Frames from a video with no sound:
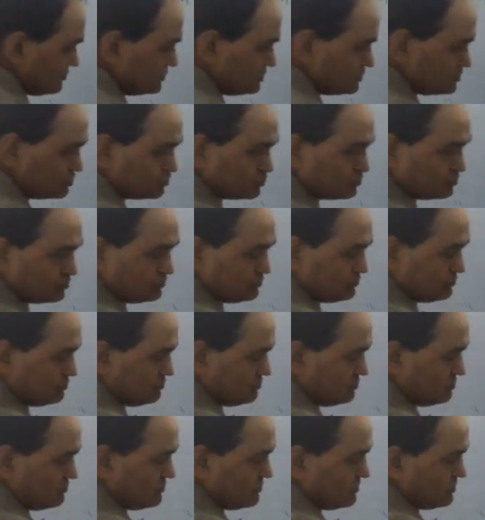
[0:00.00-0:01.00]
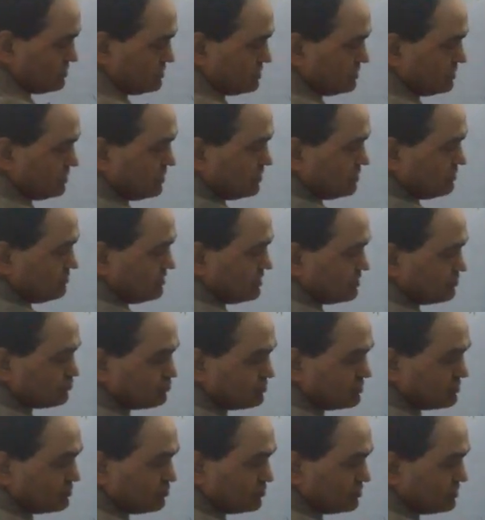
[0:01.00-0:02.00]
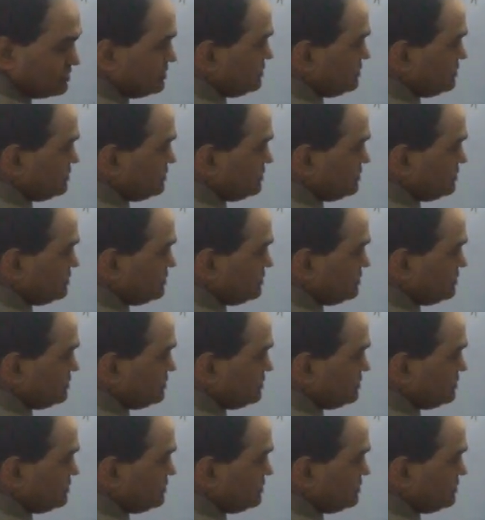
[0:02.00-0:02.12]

these two, n minus 1 upon